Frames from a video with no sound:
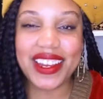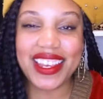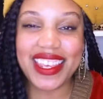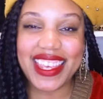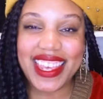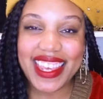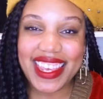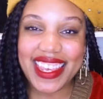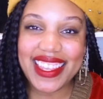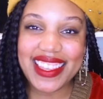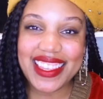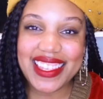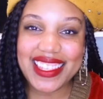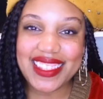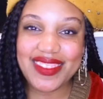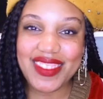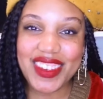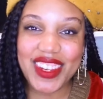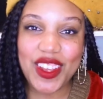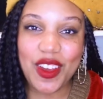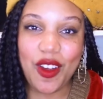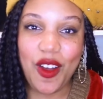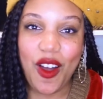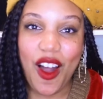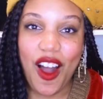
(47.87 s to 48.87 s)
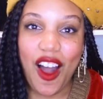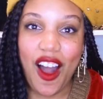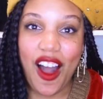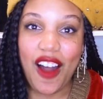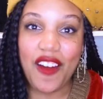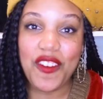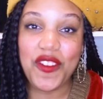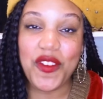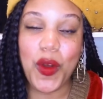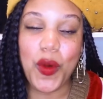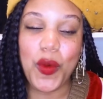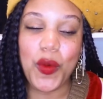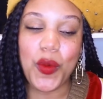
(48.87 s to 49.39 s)
kicking this video
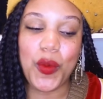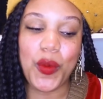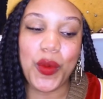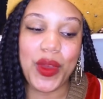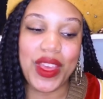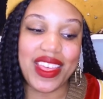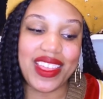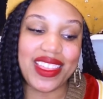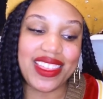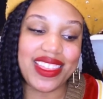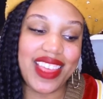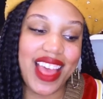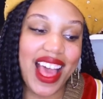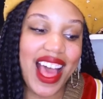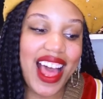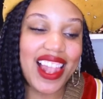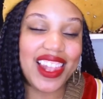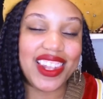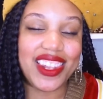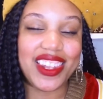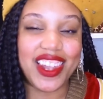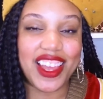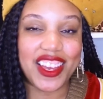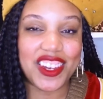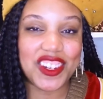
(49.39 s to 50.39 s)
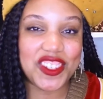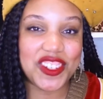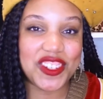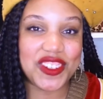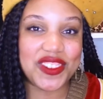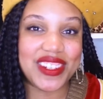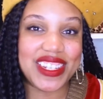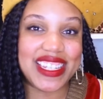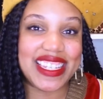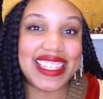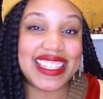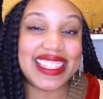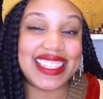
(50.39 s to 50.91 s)
off with
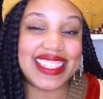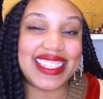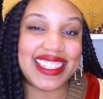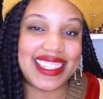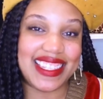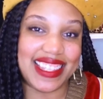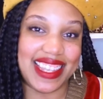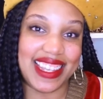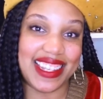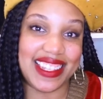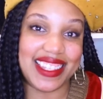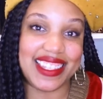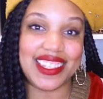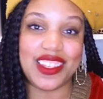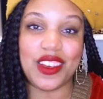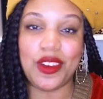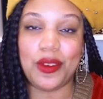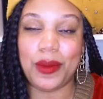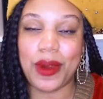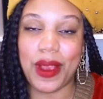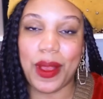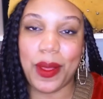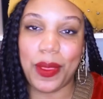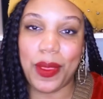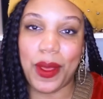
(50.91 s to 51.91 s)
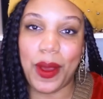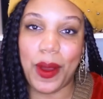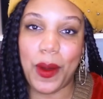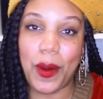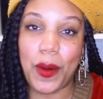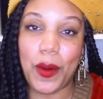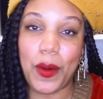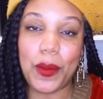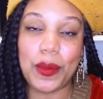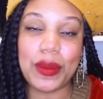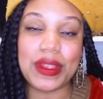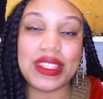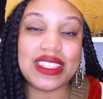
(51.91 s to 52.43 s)
luxury scents around the
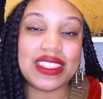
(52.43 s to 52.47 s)
home.